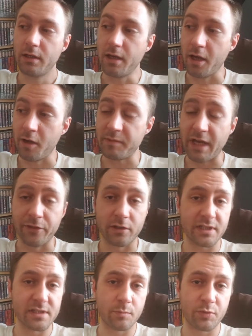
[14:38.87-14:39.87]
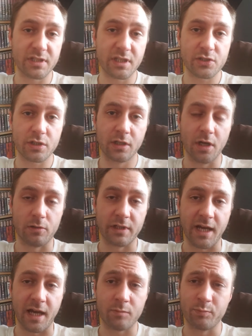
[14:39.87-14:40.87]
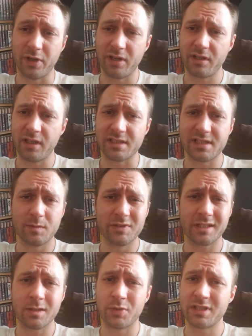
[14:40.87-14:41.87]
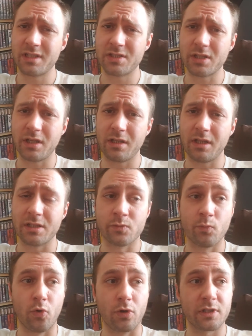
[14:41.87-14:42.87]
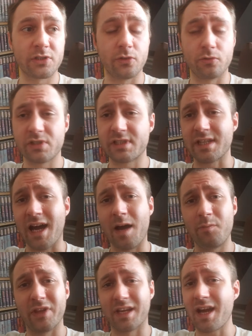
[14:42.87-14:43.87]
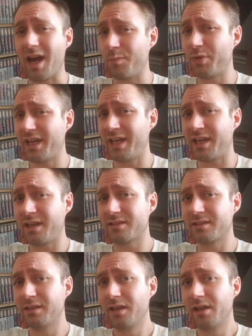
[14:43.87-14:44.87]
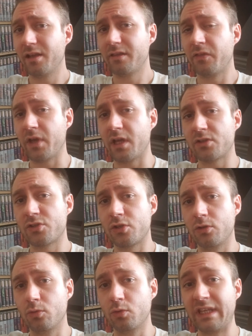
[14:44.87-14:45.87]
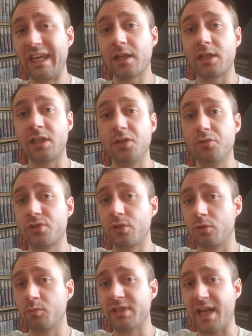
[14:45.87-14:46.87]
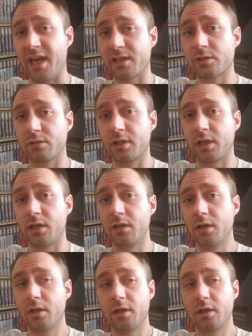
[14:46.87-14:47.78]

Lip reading: Now, there is a petition going on, but it seems like the petition is more to stop the COPPA Act than to get YouTube to actually